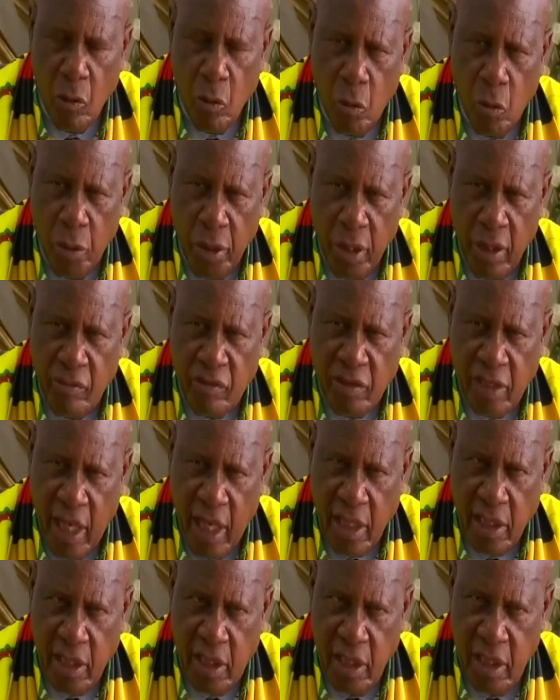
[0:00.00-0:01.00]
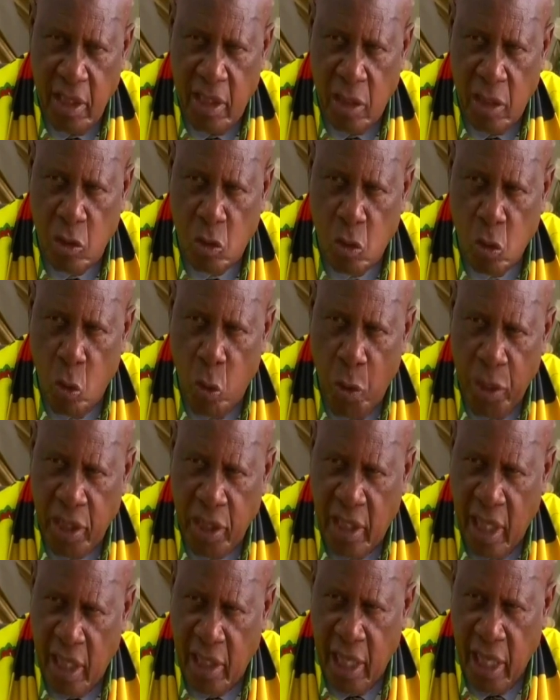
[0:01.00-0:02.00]
we have succeeded to
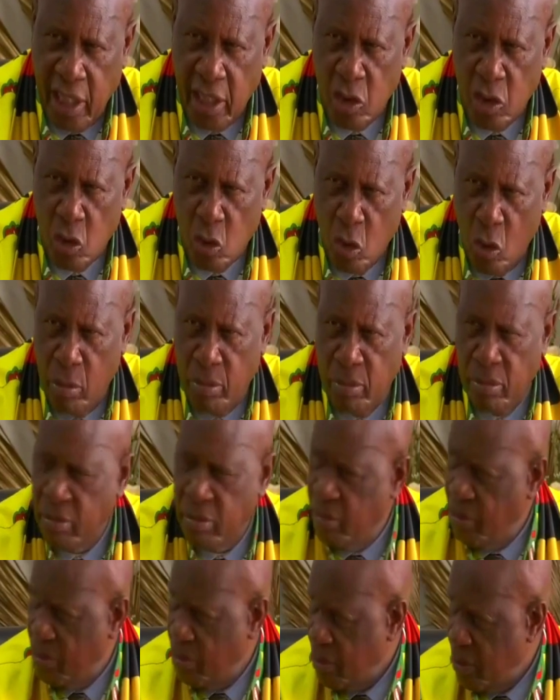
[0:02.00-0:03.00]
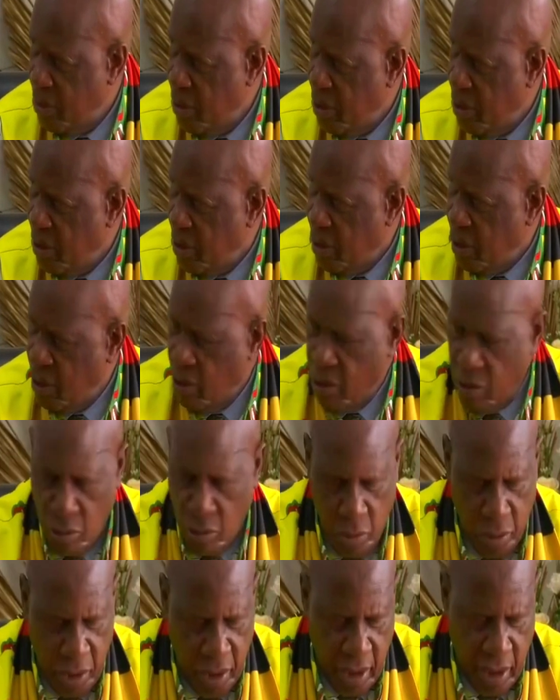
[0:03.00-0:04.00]
weather that storm.
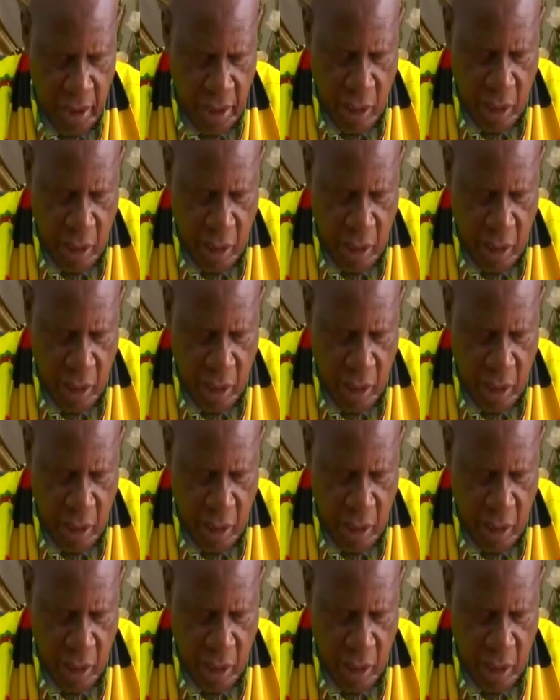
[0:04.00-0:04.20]
They